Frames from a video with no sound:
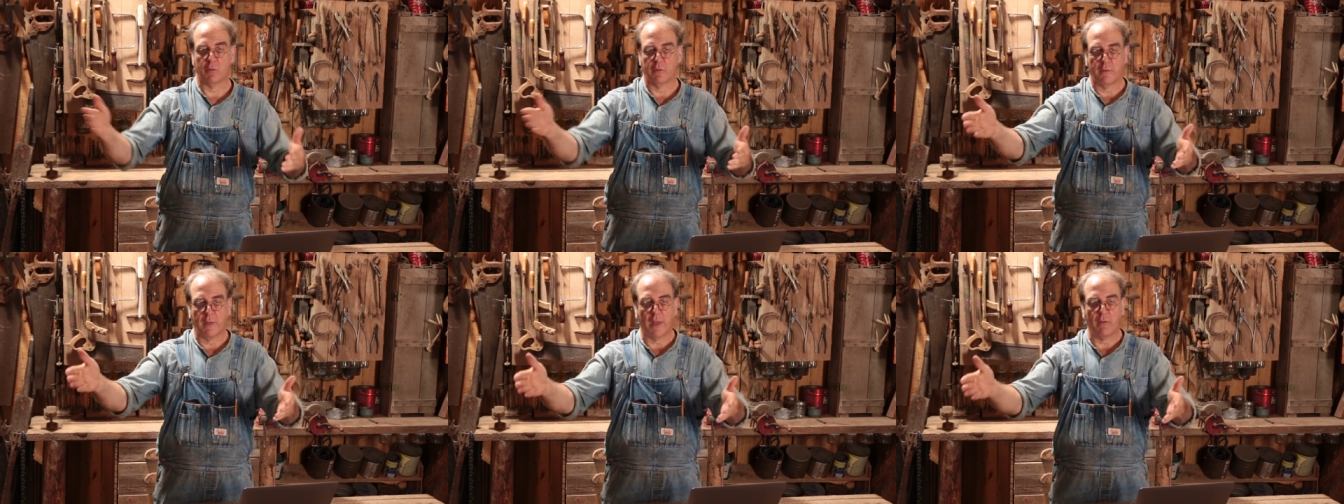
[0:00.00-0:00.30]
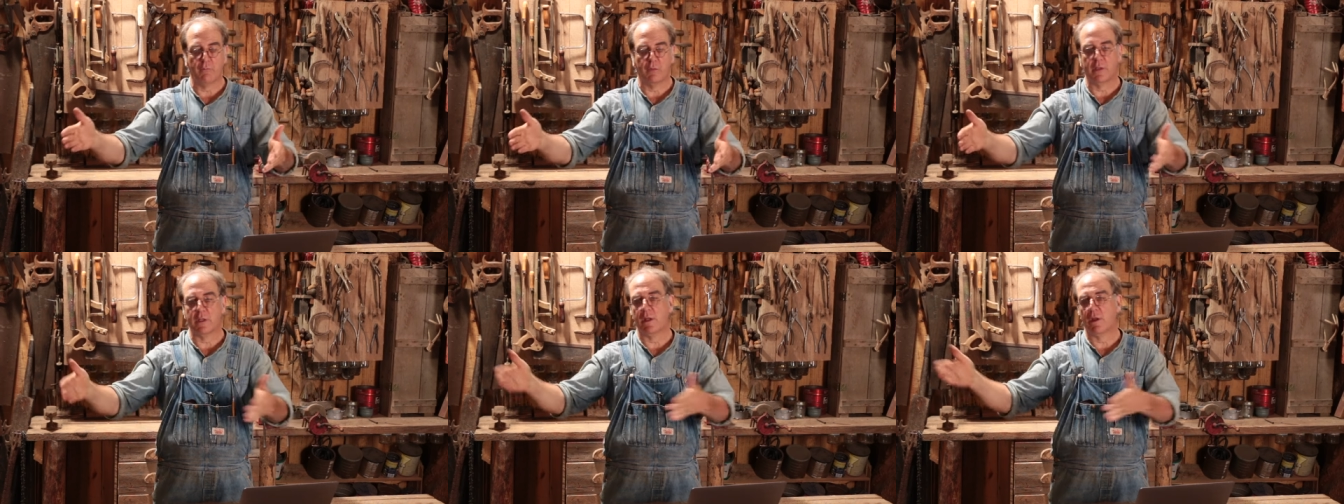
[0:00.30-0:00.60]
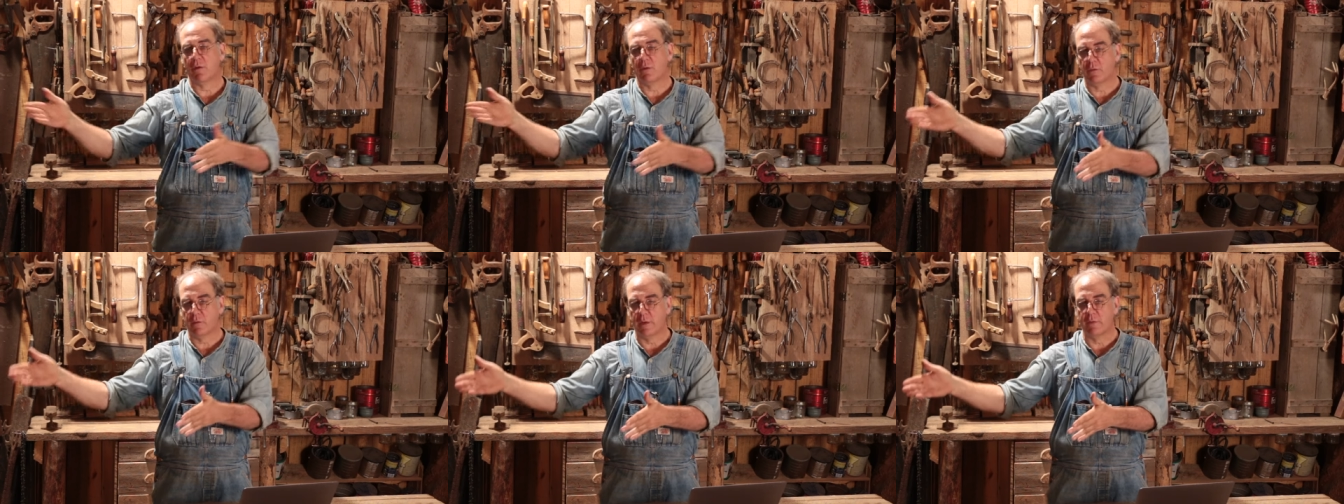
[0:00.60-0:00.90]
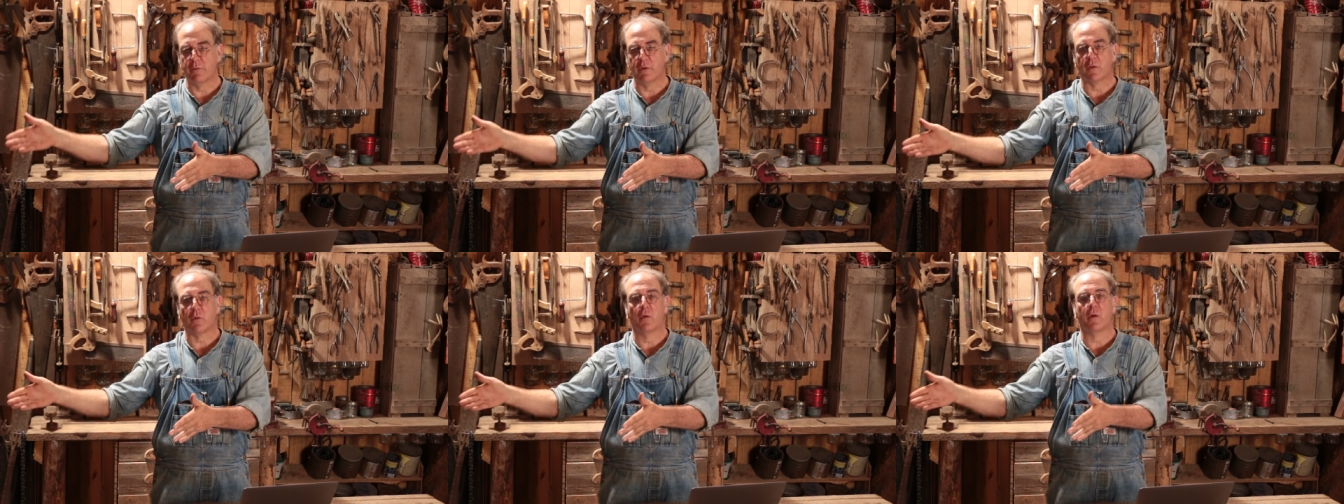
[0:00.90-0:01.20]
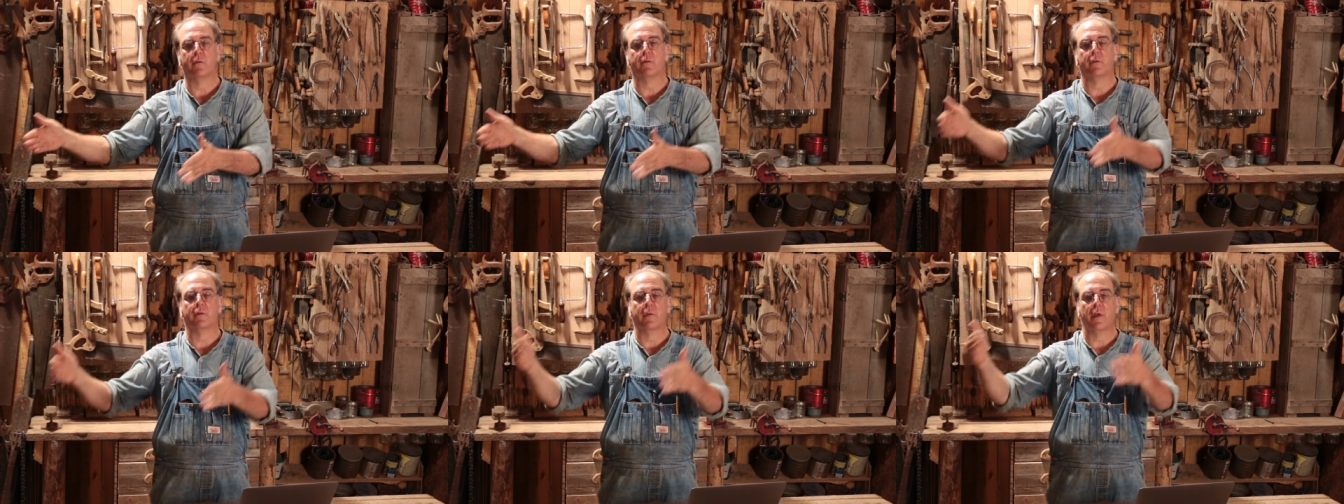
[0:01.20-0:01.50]
to that video, leave your
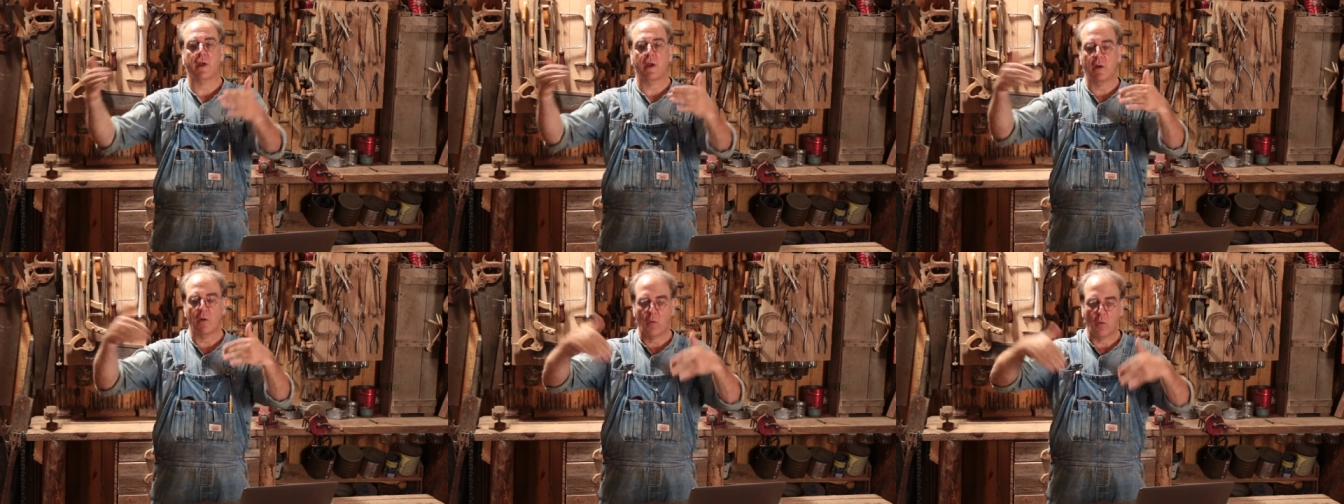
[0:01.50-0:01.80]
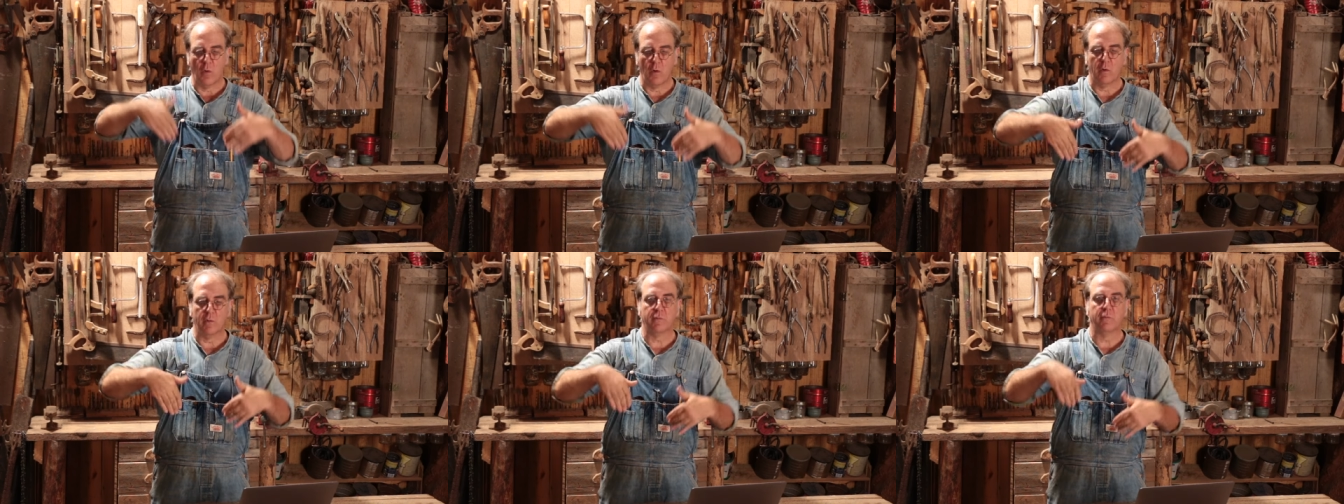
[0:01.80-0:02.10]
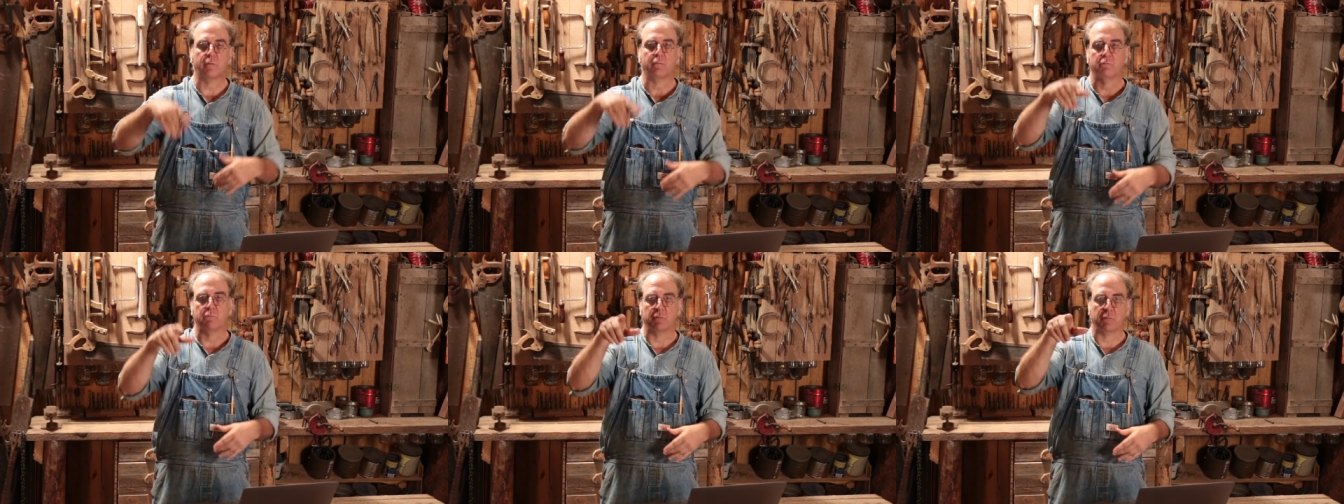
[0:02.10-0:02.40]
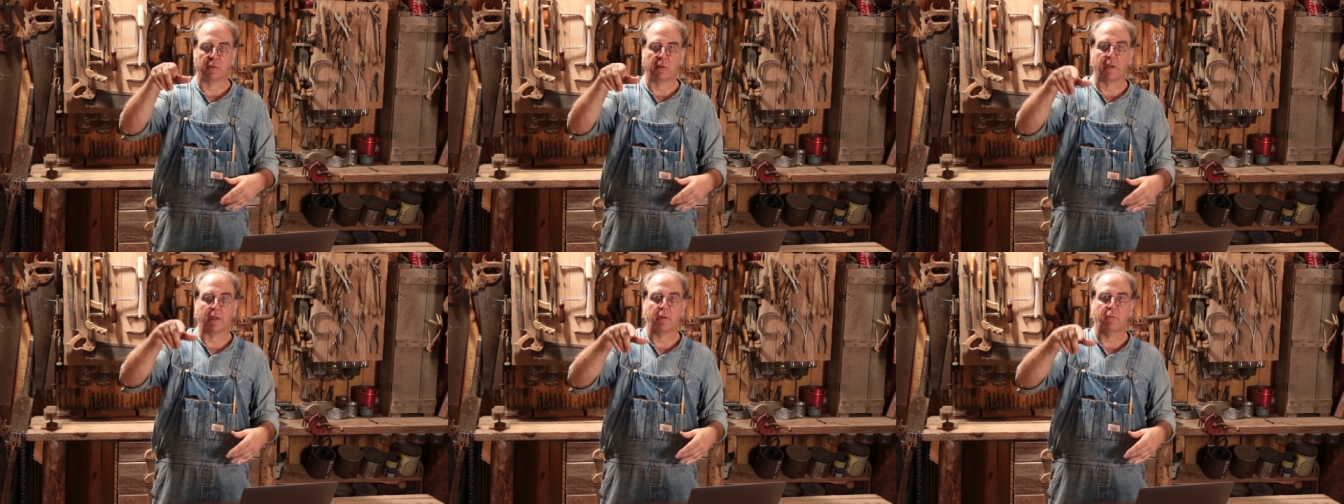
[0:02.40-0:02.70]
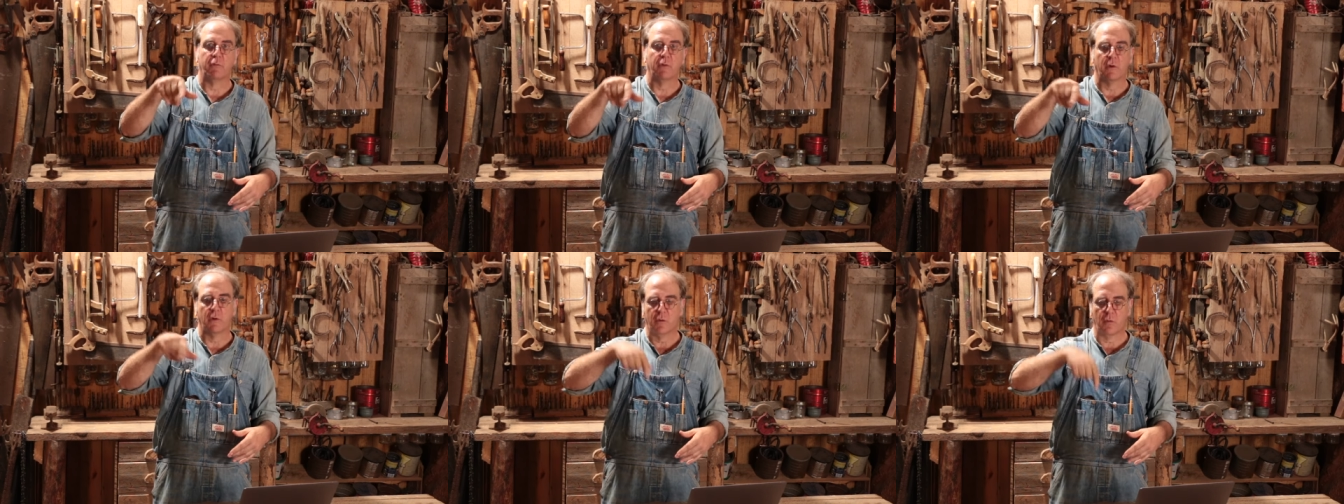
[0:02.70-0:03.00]
question there, or
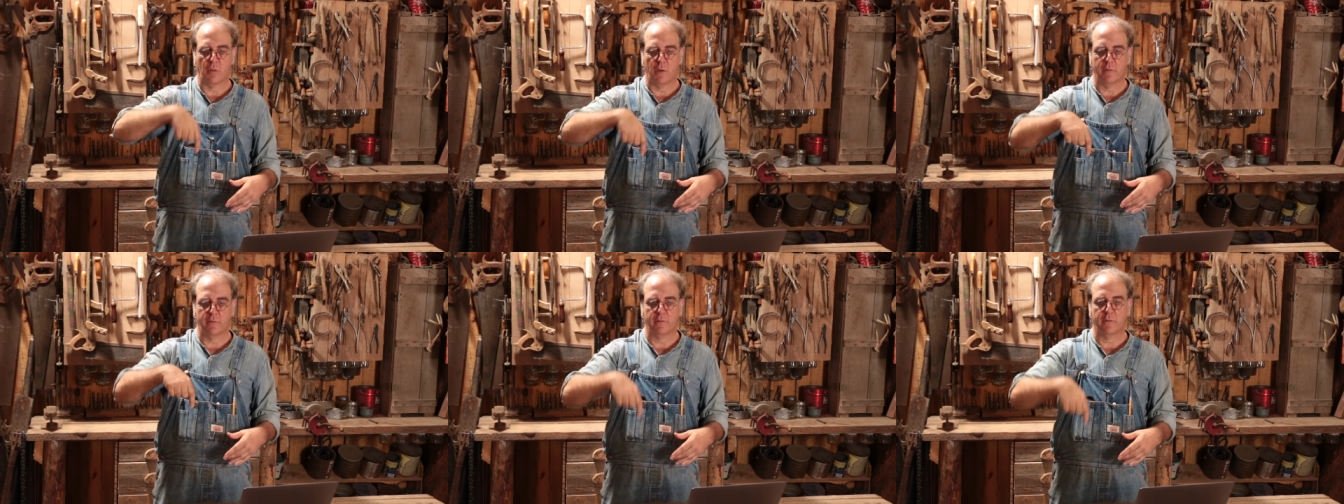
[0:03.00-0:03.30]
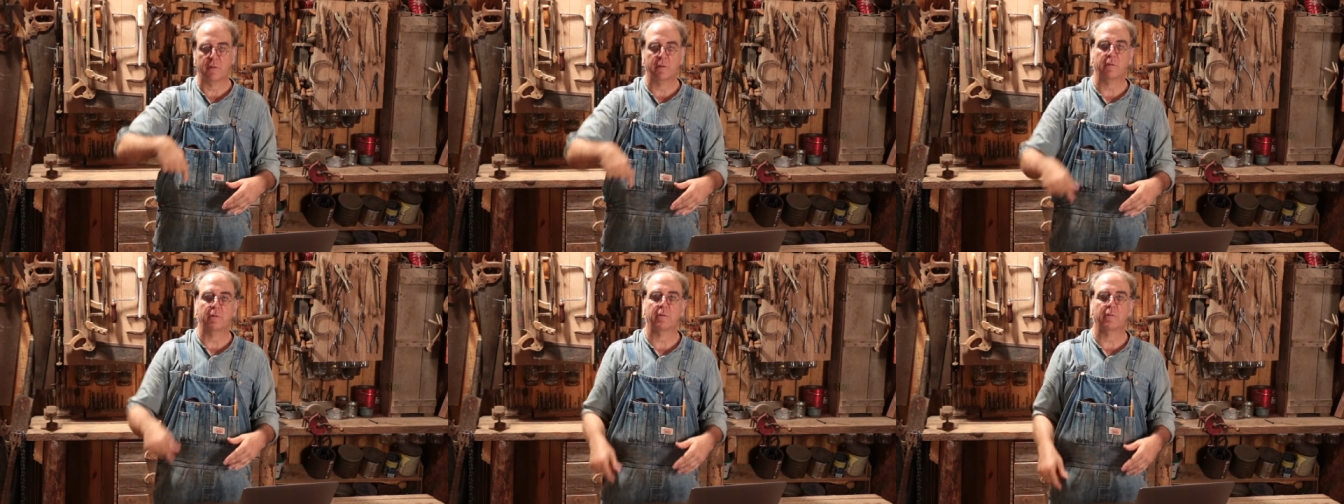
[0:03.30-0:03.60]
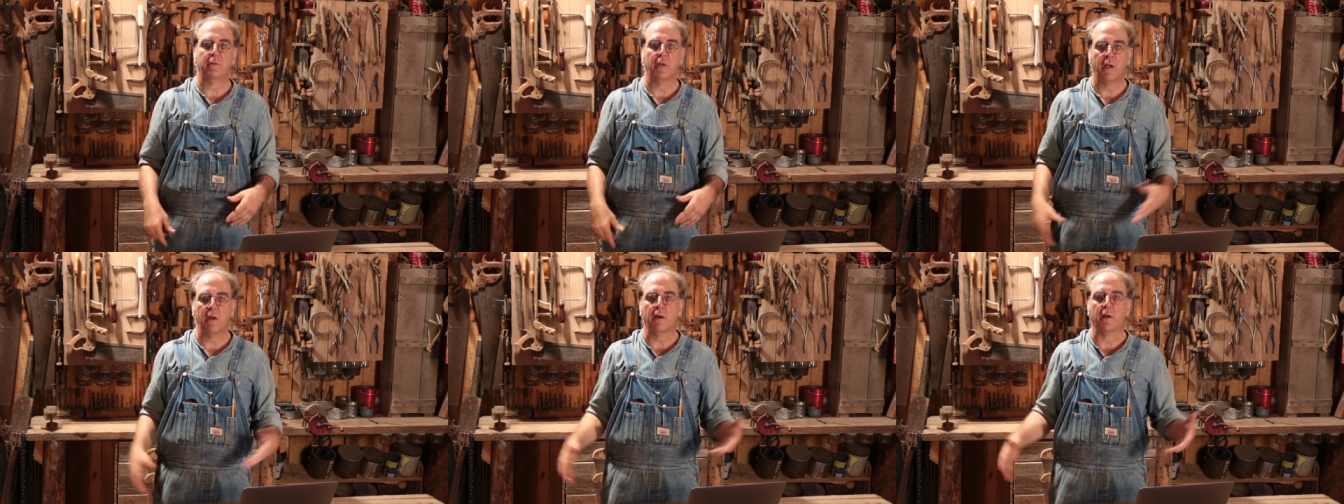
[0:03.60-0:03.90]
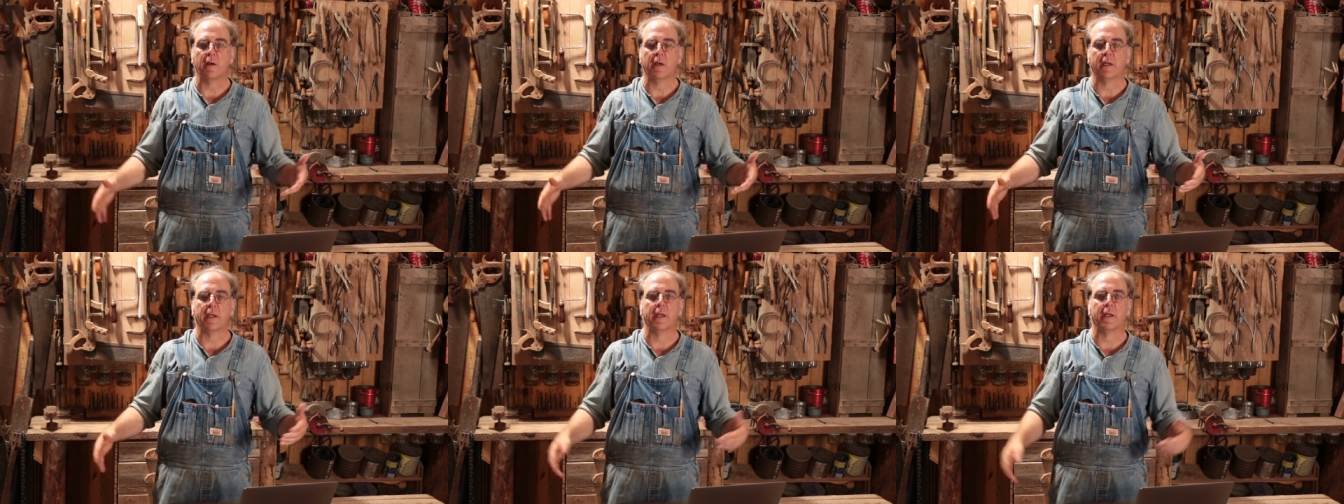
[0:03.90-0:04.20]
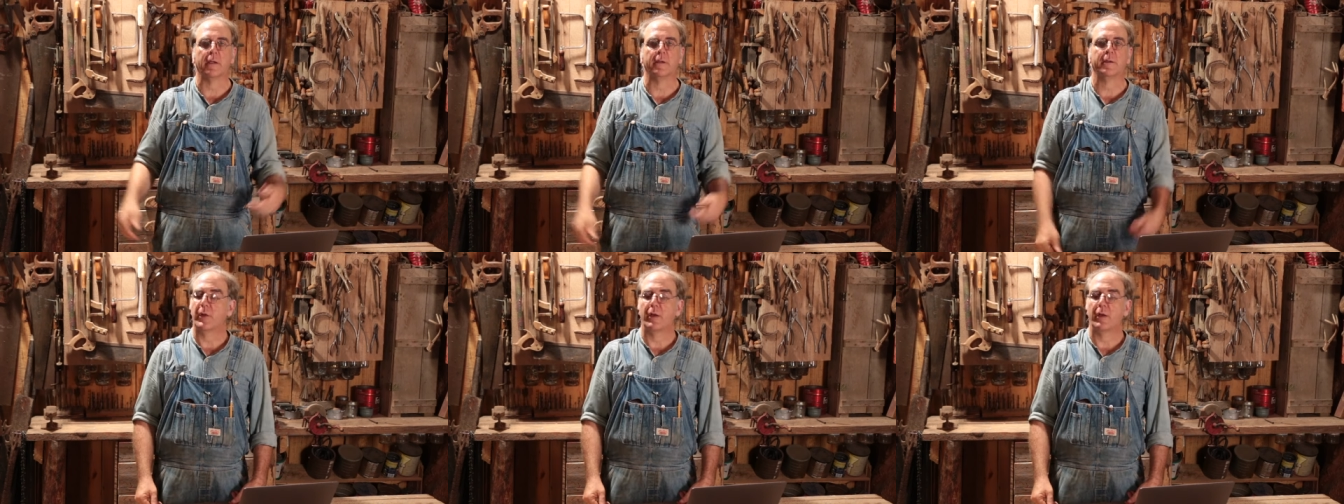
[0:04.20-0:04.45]
leave your question here again.